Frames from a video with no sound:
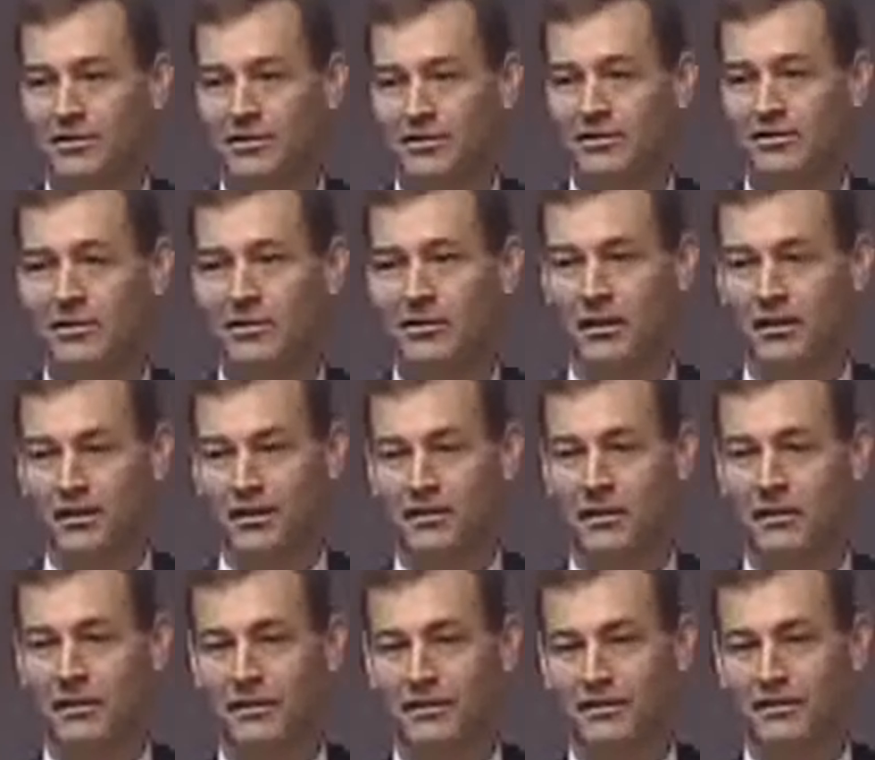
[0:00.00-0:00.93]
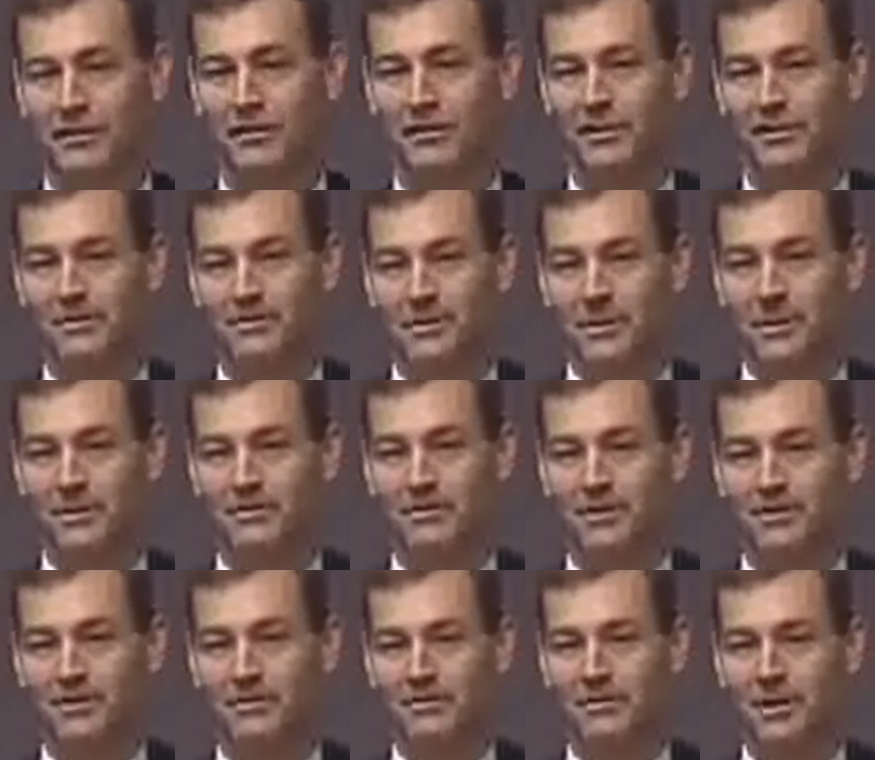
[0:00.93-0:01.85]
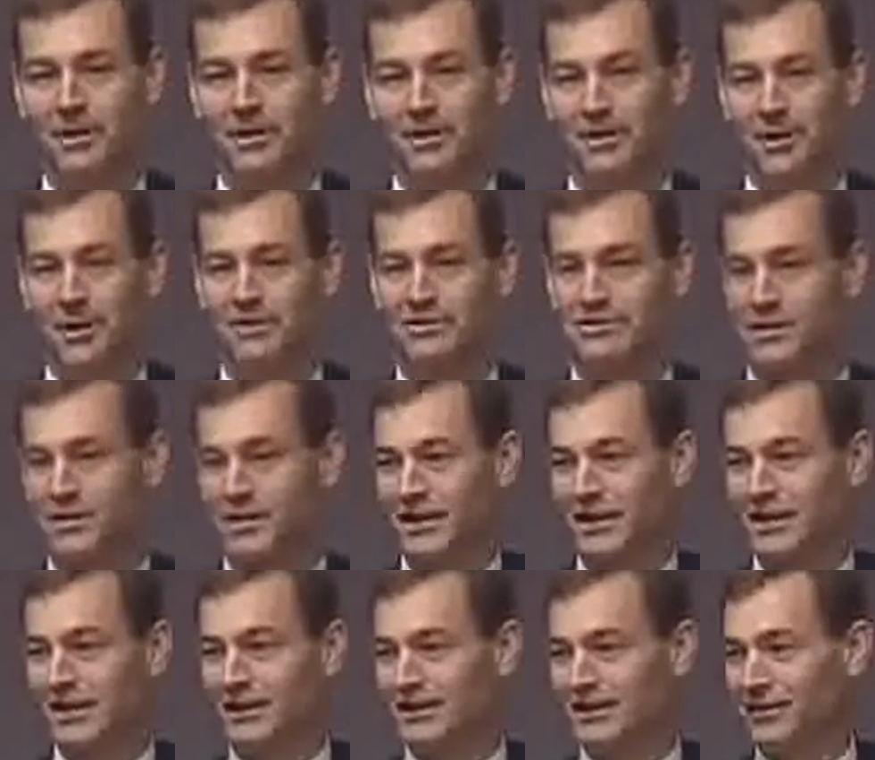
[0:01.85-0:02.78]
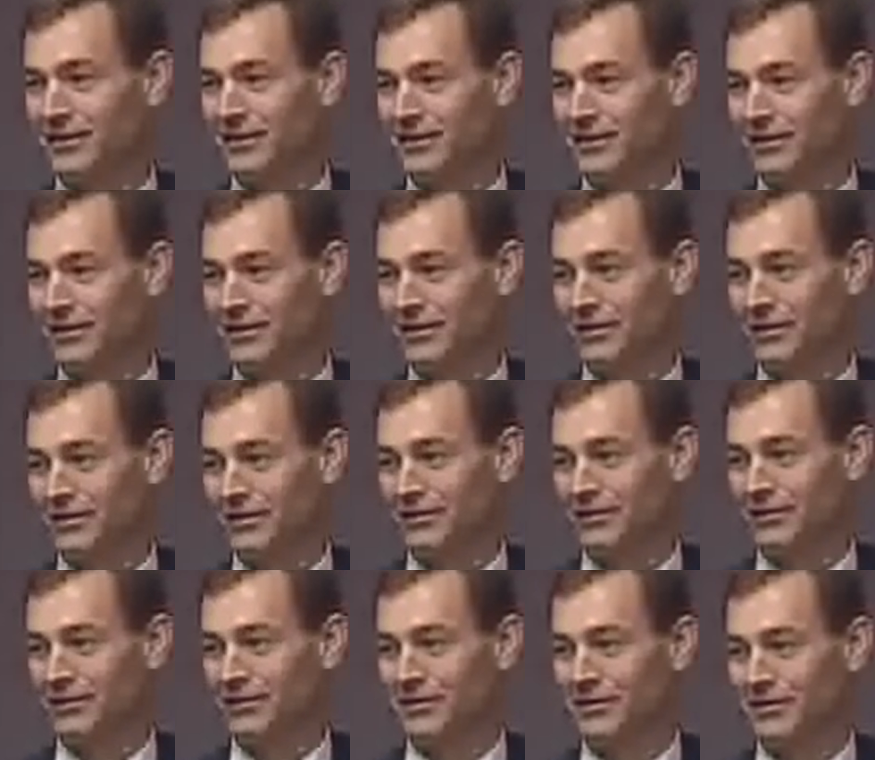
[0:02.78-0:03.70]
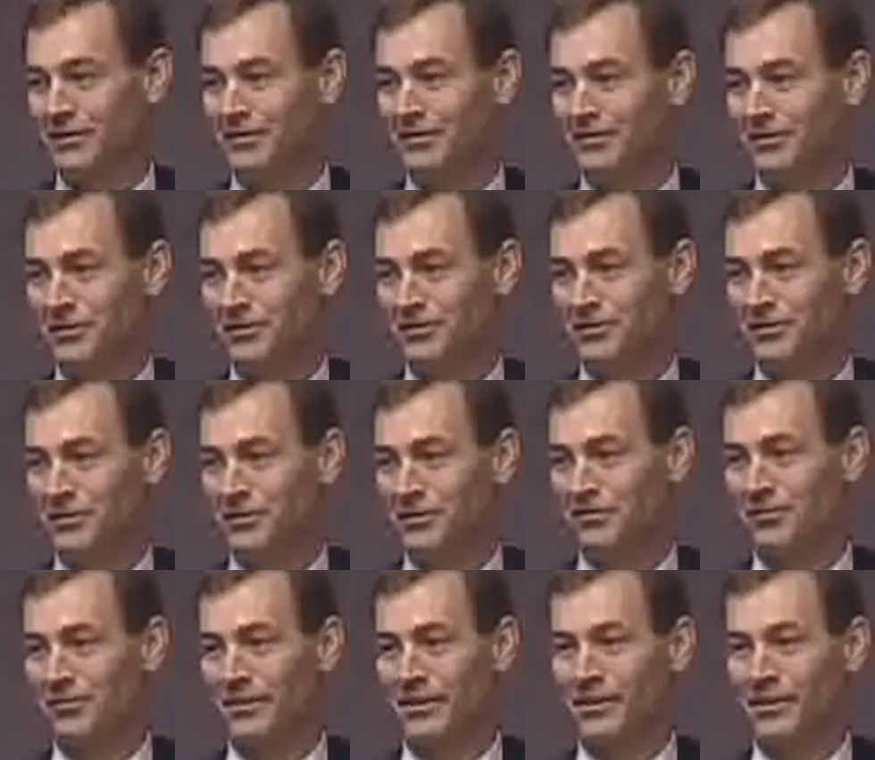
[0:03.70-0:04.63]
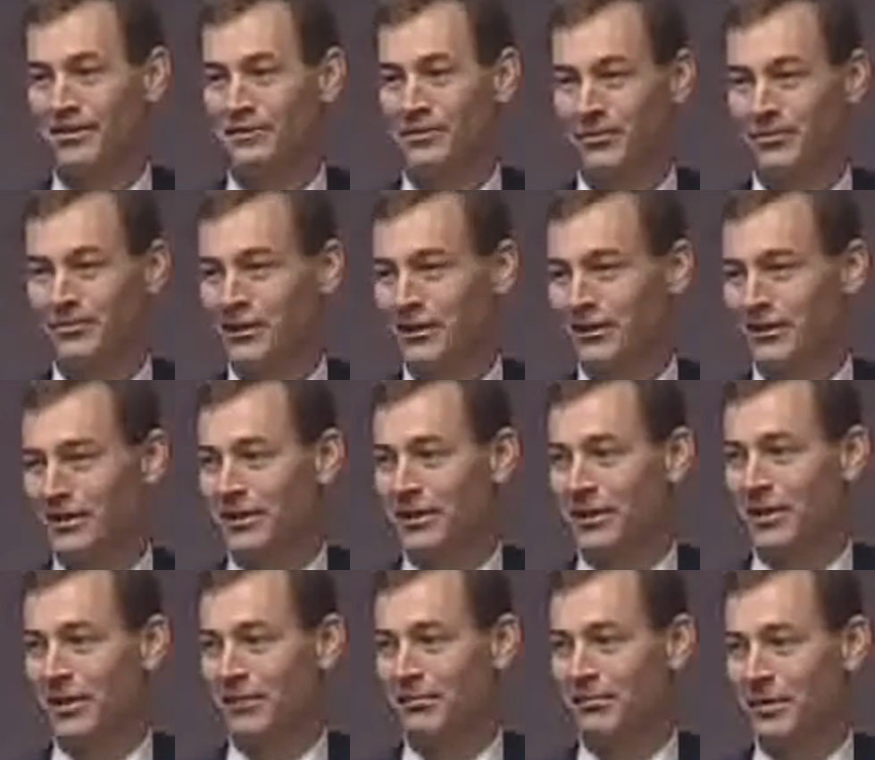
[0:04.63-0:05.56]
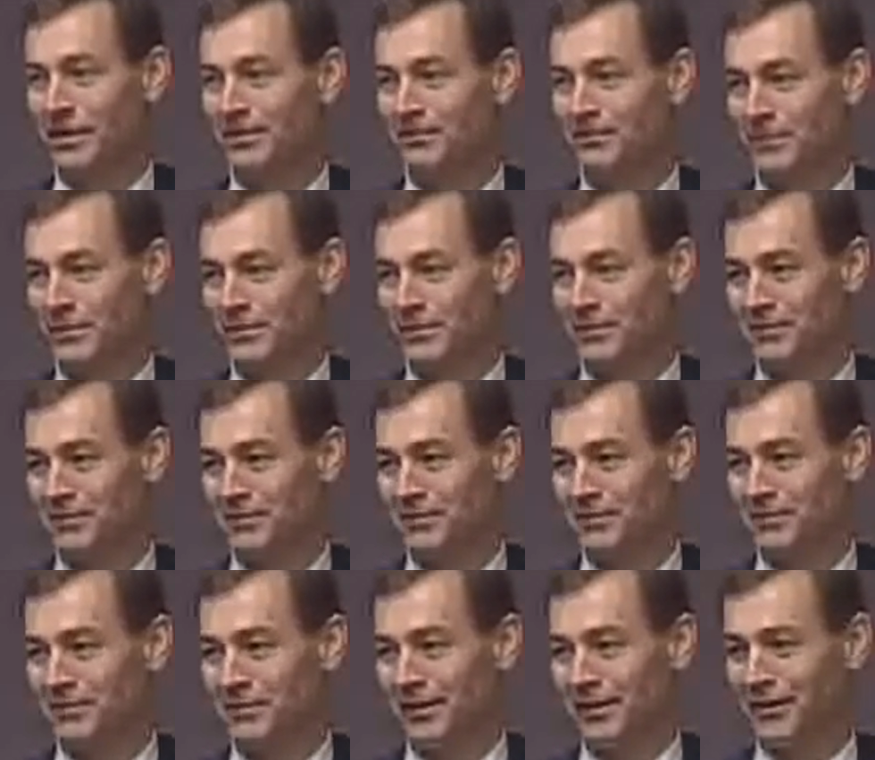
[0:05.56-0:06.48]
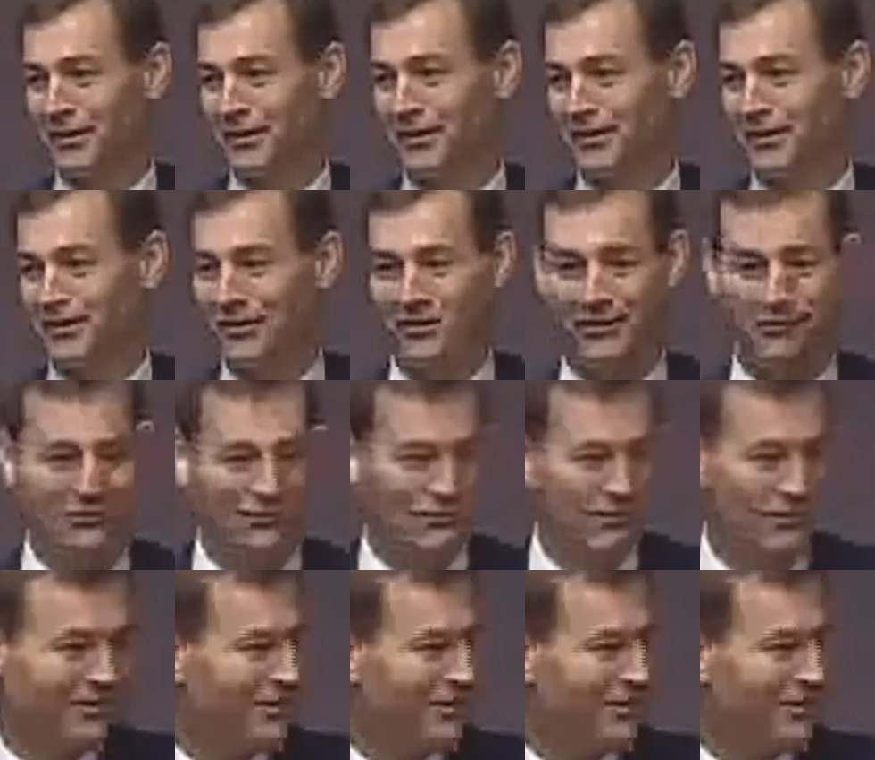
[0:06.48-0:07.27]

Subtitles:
just a little bit better educated than what you're going to read from like the op-ed pieces in the NNO.